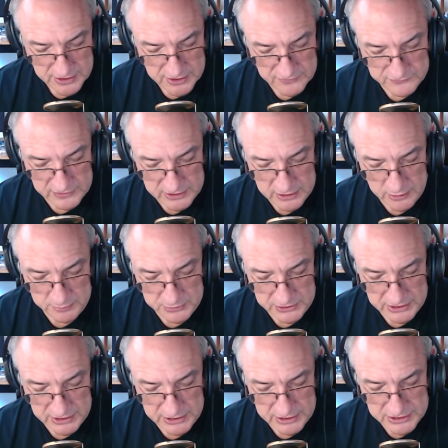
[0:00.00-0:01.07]
If a
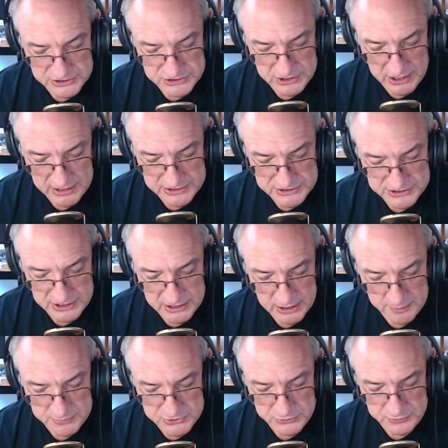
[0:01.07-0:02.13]
company is not set
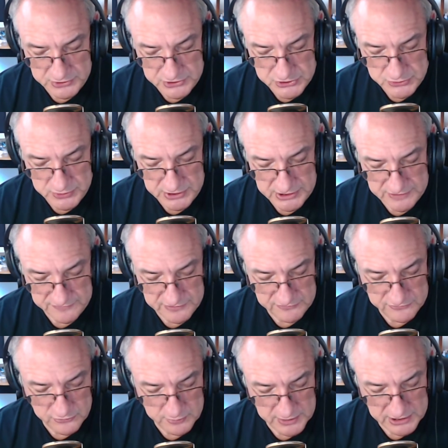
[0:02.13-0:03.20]
up to retrieve
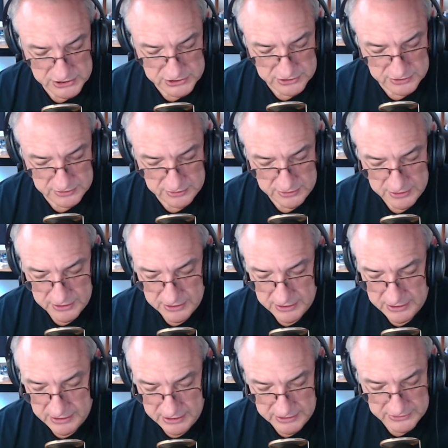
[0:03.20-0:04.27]
information
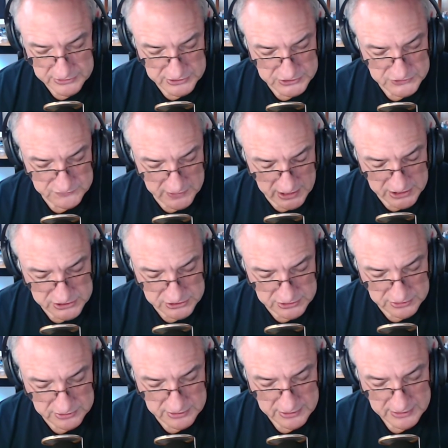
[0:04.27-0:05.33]
in this
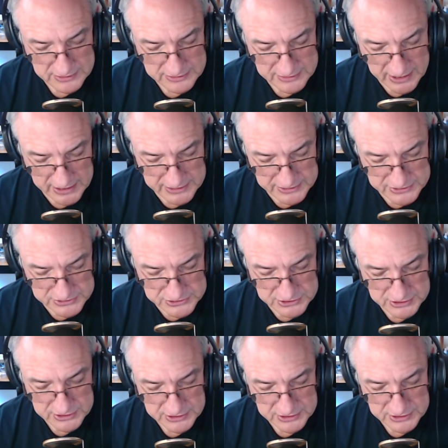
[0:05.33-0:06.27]
fashion, that is,